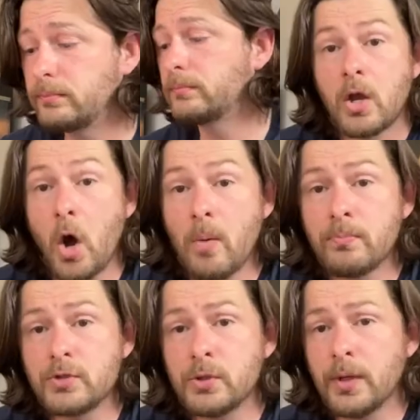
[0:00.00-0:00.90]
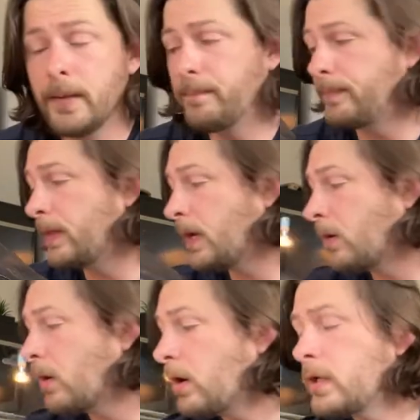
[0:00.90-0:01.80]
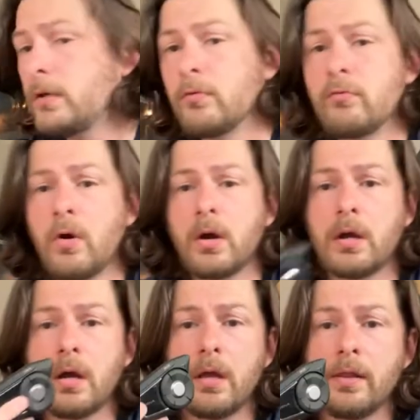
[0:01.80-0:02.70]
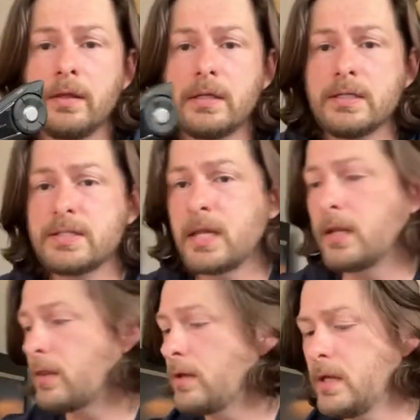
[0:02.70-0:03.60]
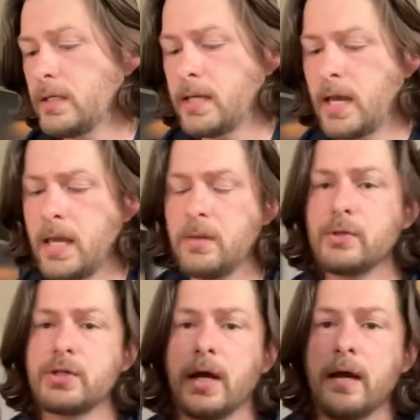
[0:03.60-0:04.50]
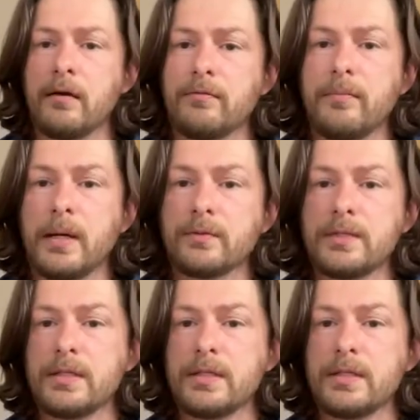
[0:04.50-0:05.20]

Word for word: comms unit. Now I rock the Sena 30K, which I have mounted